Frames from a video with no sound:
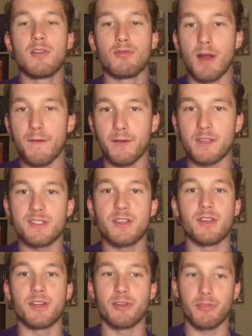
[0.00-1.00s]
reference
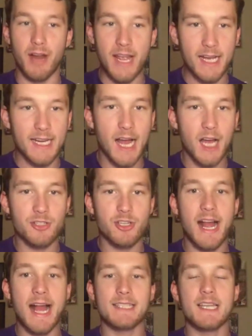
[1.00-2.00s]
to the Correa
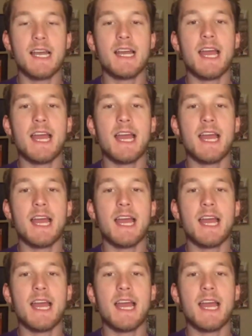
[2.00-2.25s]
contract.